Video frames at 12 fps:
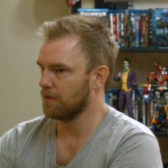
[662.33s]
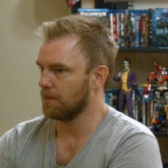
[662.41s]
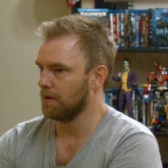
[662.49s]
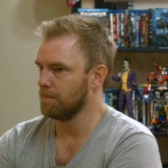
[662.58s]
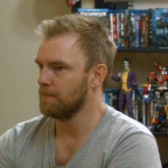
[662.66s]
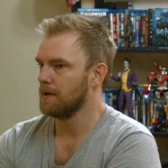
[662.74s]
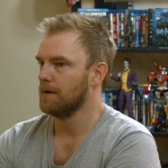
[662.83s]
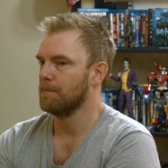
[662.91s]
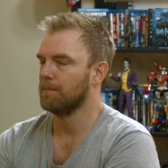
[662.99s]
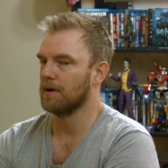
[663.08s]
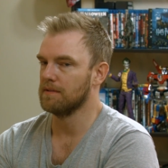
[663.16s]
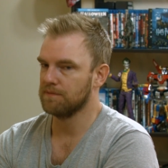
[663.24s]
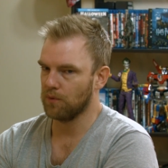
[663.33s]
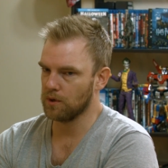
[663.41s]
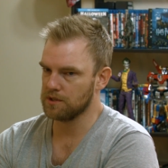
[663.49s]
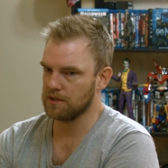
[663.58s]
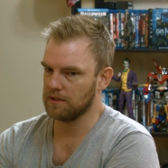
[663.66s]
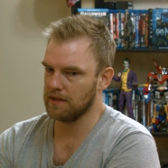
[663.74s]
with him. But
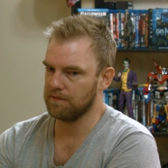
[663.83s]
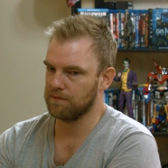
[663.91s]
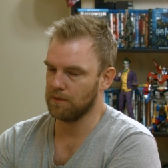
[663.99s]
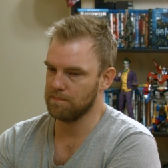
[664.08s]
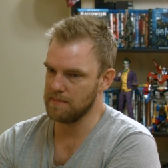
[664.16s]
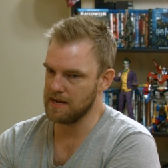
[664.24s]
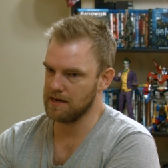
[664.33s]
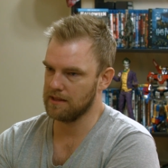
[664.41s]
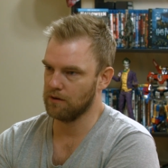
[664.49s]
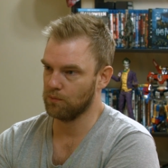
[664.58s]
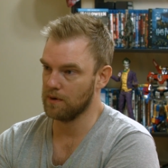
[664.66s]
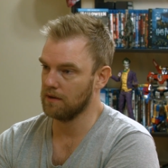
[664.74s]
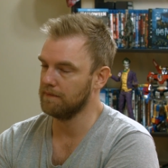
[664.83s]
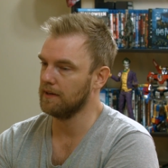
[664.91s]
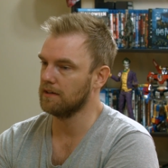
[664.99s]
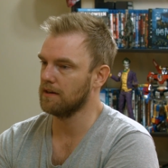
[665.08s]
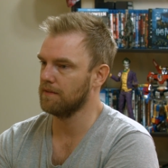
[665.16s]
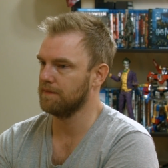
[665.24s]
unfortunately for me, the real
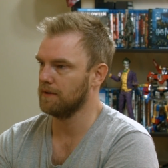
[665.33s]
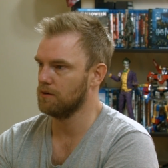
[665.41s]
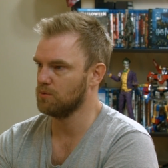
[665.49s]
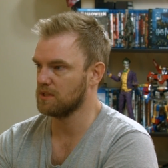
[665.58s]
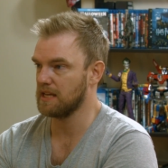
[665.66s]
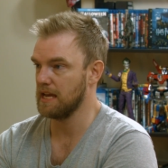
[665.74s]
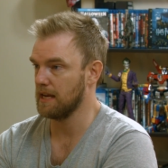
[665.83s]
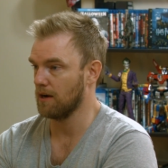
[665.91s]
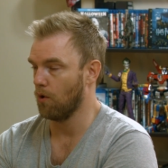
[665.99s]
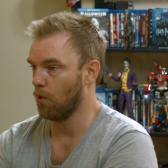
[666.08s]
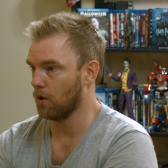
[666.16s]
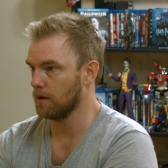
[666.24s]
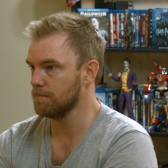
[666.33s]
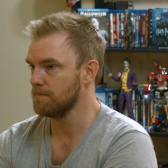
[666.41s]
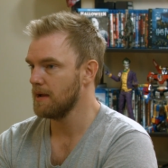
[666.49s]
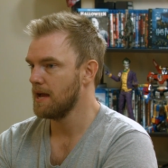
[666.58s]
villain of the film was King Orm.